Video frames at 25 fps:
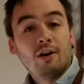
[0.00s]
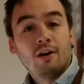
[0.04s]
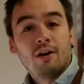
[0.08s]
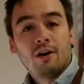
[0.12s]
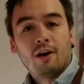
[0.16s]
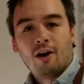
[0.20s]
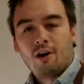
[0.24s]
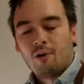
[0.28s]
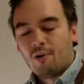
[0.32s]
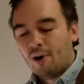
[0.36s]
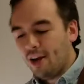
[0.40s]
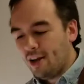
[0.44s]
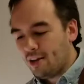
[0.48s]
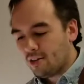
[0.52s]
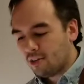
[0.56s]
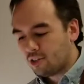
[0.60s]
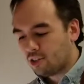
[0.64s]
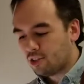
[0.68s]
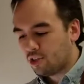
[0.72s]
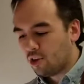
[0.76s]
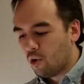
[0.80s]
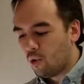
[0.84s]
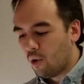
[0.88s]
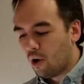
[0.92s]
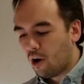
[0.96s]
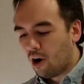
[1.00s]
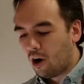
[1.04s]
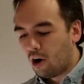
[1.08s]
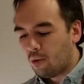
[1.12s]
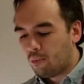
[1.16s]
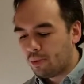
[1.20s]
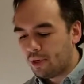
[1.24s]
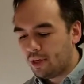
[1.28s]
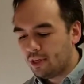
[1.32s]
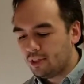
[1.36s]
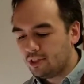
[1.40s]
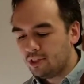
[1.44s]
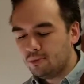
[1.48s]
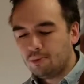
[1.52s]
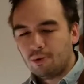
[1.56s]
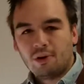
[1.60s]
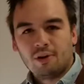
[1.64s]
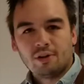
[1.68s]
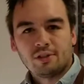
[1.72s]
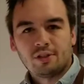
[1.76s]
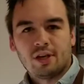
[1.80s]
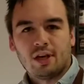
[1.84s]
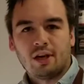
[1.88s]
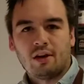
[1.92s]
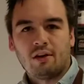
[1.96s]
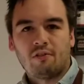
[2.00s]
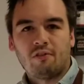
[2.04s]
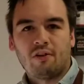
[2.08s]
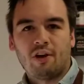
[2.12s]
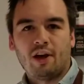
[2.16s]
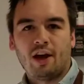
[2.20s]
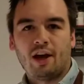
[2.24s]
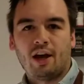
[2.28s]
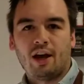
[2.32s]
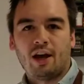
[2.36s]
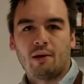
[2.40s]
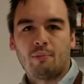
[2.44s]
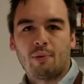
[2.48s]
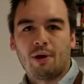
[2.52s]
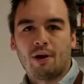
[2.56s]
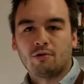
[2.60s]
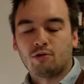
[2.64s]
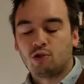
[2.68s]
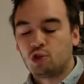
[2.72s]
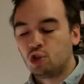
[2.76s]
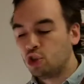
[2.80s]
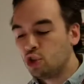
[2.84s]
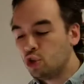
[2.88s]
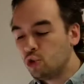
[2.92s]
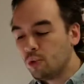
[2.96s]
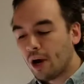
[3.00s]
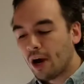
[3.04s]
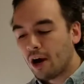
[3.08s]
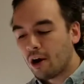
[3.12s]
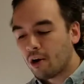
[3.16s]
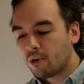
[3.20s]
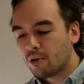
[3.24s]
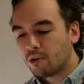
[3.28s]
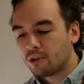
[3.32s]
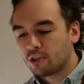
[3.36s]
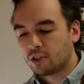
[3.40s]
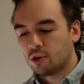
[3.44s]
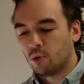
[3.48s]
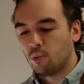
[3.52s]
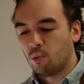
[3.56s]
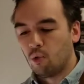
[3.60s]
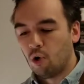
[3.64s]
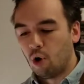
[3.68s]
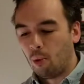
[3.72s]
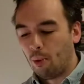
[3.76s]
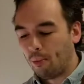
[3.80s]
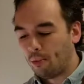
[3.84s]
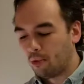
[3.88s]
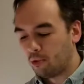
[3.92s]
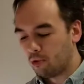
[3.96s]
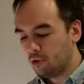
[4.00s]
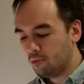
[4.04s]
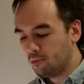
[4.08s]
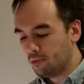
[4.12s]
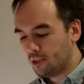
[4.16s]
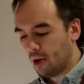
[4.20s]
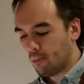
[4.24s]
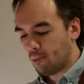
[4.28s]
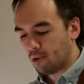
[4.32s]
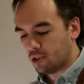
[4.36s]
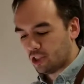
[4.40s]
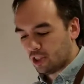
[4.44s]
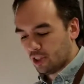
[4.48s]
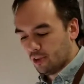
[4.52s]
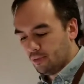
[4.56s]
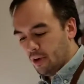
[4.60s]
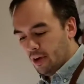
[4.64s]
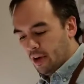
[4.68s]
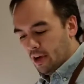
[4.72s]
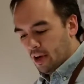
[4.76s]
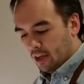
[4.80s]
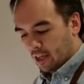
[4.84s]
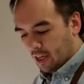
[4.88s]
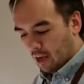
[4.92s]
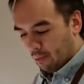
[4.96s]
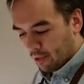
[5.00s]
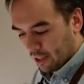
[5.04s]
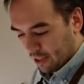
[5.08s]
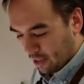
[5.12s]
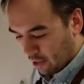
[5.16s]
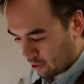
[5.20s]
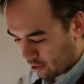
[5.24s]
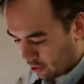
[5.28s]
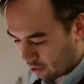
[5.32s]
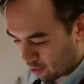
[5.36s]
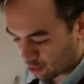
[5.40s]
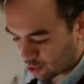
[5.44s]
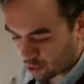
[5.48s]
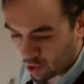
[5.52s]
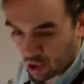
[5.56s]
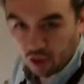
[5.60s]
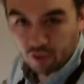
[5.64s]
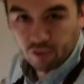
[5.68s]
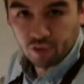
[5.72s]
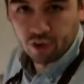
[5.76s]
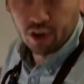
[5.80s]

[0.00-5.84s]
All right, so our pizza balls have had about 2 hours to warm up at room temperature. Come to closer look over